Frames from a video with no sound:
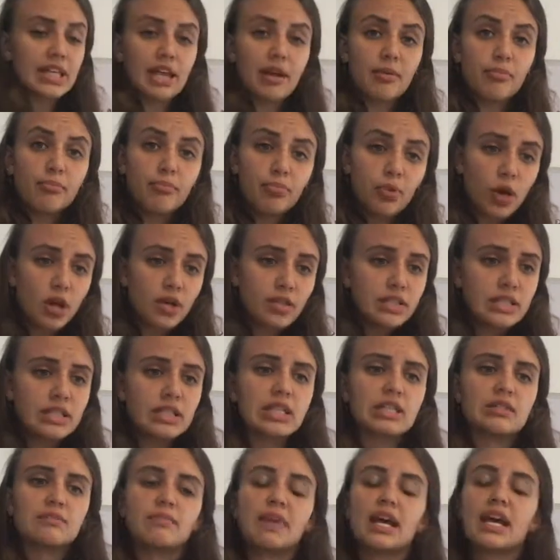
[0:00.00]
like bronze
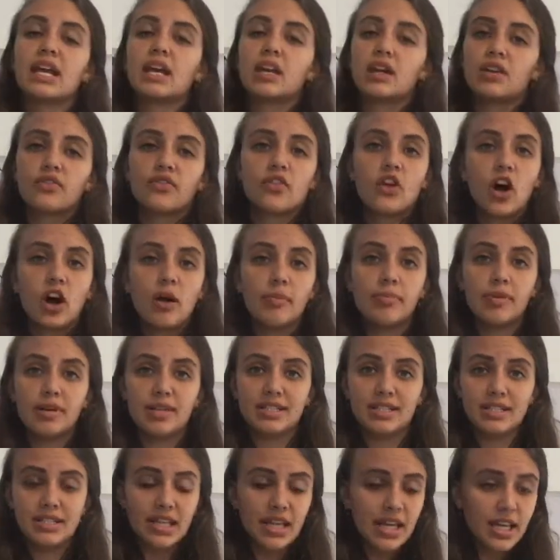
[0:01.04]
is made out of copper
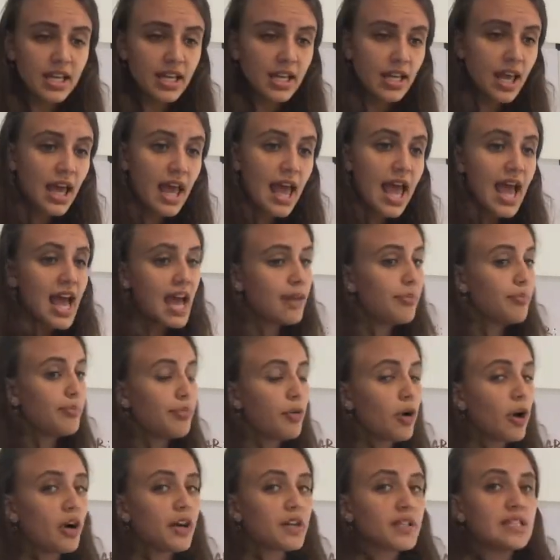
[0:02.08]
and tin, and
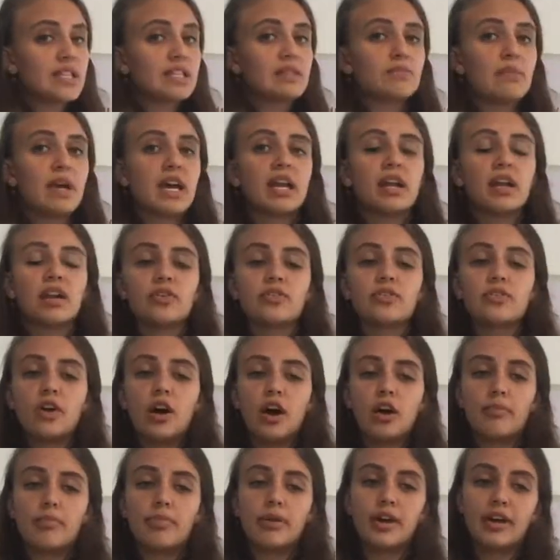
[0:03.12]
brass is made out of
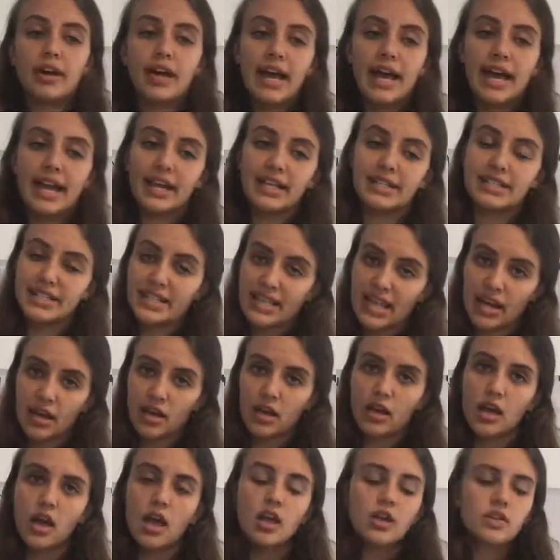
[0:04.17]
copper and zinc.